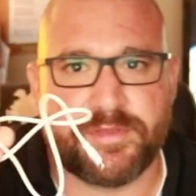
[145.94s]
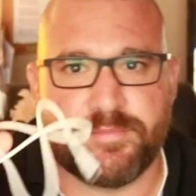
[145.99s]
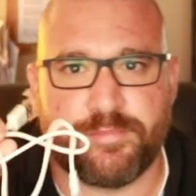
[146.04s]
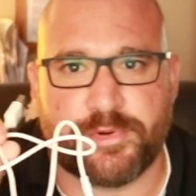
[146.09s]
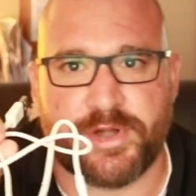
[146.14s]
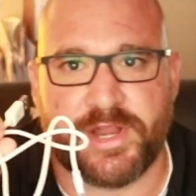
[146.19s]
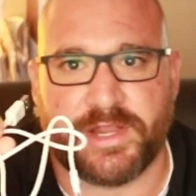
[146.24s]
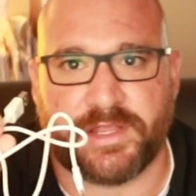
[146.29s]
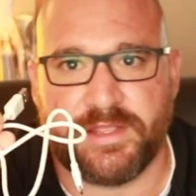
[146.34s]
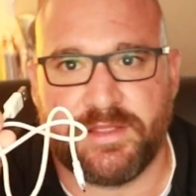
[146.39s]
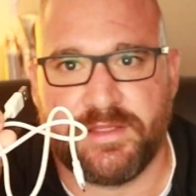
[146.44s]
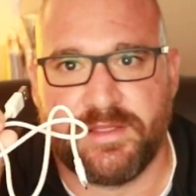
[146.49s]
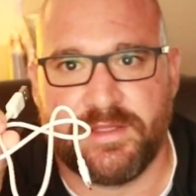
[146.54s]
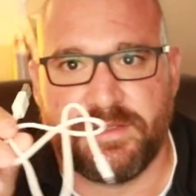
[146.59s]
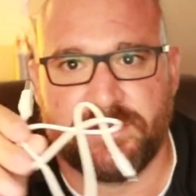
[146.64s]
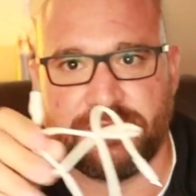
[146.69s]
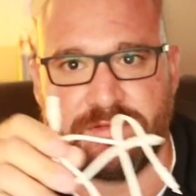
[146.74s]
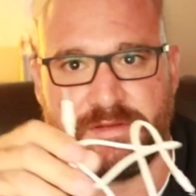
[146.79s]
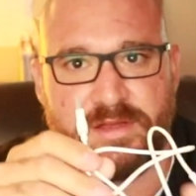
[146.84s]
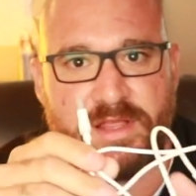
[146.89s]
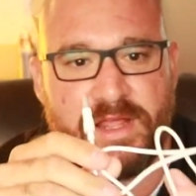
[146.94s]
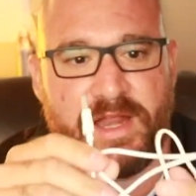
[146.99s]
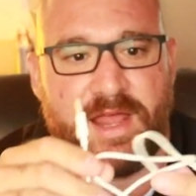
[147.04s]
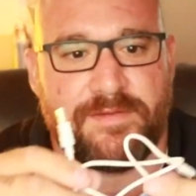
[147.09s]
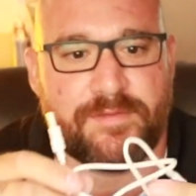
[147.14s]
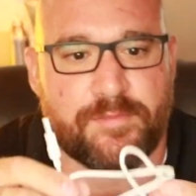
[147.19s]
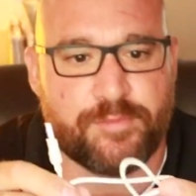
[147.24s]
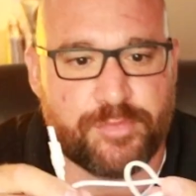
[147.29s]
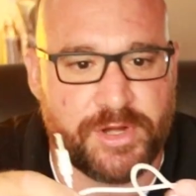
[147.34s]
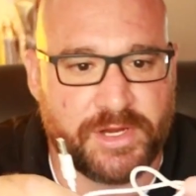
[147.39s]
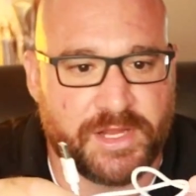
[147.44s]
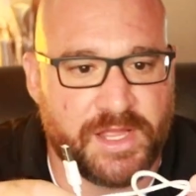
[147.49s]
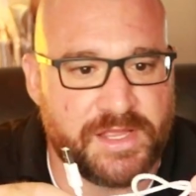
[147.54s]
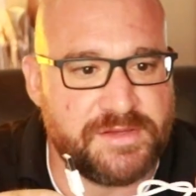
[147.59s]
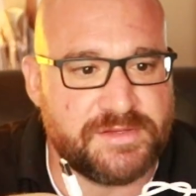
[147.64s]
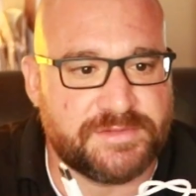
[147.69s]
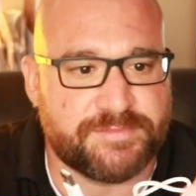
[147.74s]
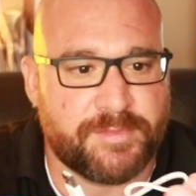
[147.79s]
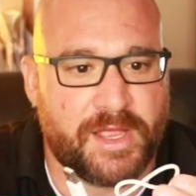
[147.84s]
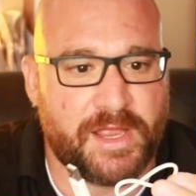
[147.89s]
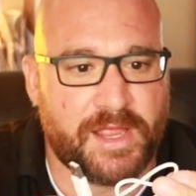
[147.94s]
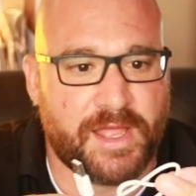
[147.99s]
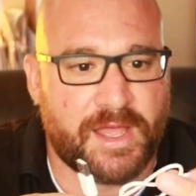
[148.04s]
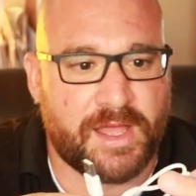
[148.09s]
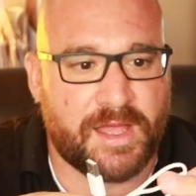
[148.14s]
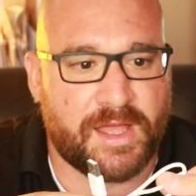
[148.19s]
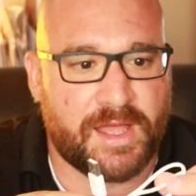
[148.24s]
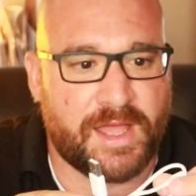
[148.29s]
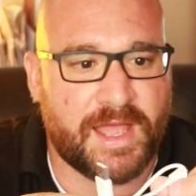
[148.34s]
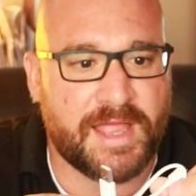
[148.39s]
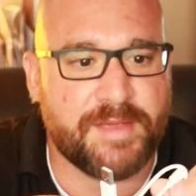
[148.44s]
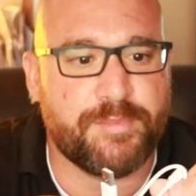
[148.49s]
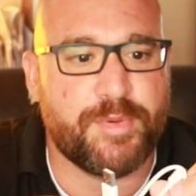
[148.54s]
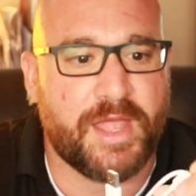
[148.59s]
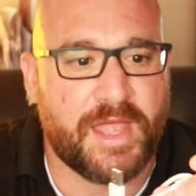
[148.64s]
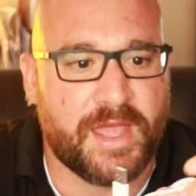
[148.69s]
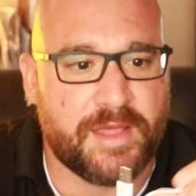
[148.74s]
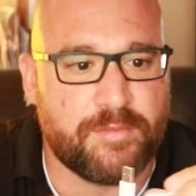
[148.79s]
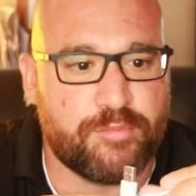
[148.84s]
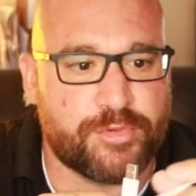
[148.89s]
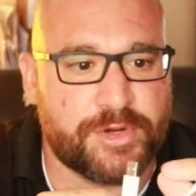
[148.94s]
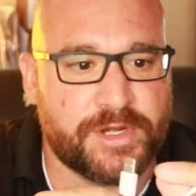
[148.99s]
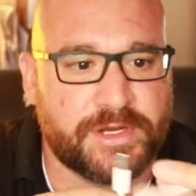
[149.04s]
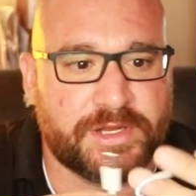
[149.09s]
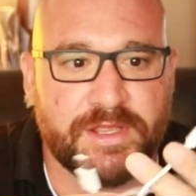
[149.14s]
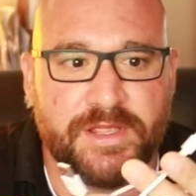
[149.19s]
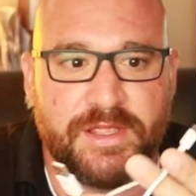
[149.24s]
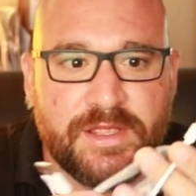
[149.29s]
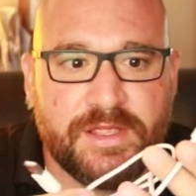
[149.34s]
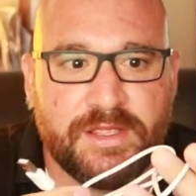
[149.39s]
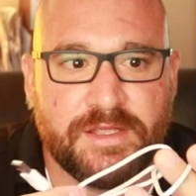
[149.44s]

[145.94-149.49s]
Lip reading: the brick. So you gotta have a brick. I use my iPad brick